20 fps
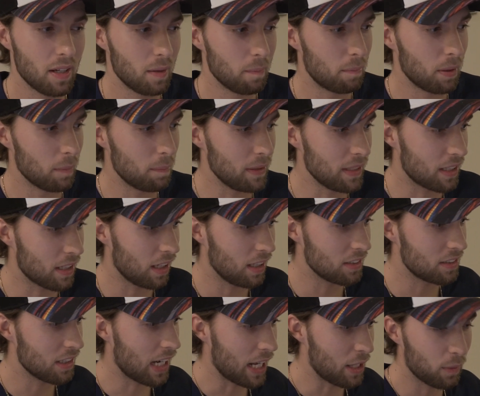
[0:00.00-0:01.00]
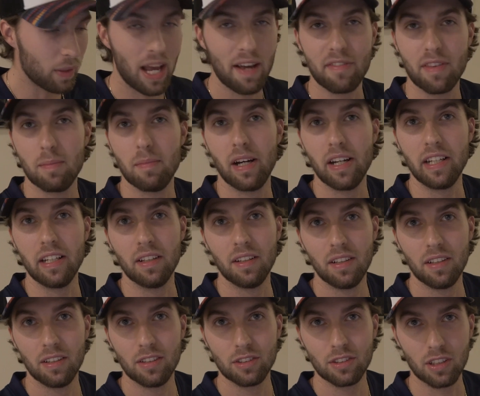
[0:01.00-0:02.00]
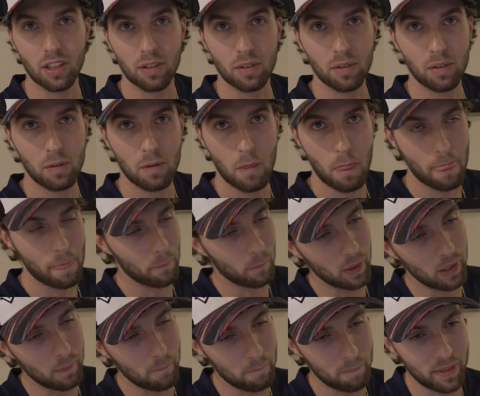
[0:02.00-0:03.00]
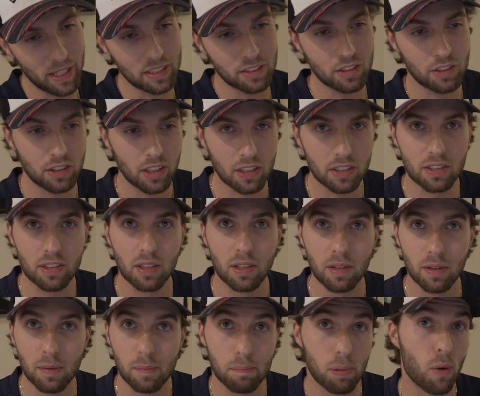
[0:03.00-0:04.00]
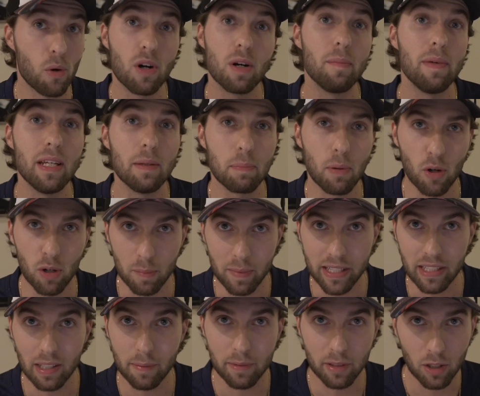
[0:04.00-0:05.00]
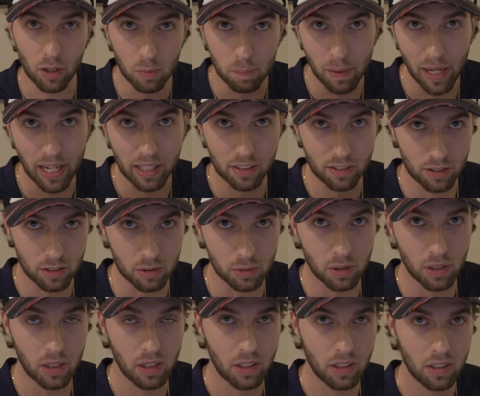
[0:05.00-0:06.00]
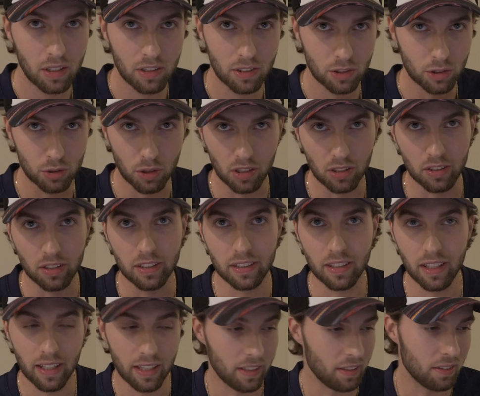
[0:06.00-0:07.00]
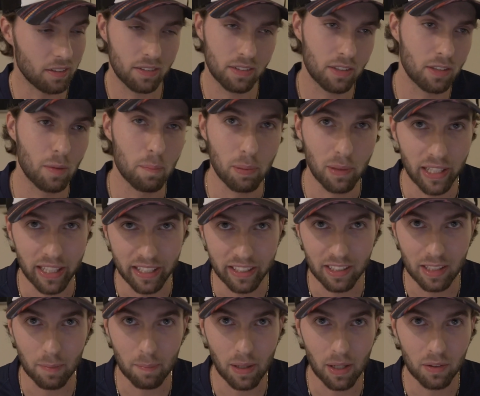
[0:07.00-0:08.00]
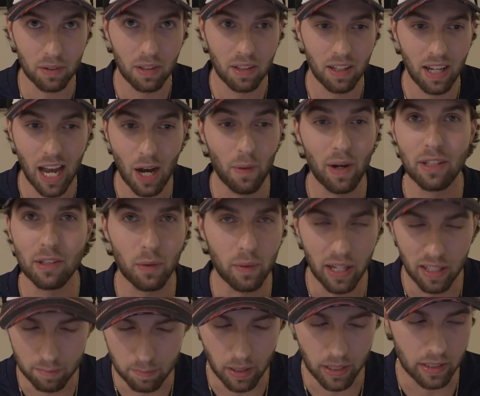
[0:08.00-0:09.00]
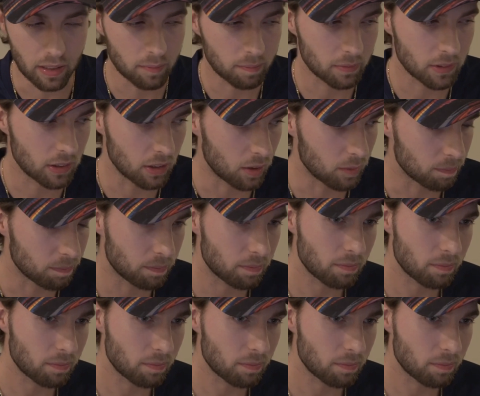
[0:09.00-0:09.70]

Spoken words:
but because I don't have the money. So, well, that's just poor me. Let me go back to struggling and complaining about how I don't have money. So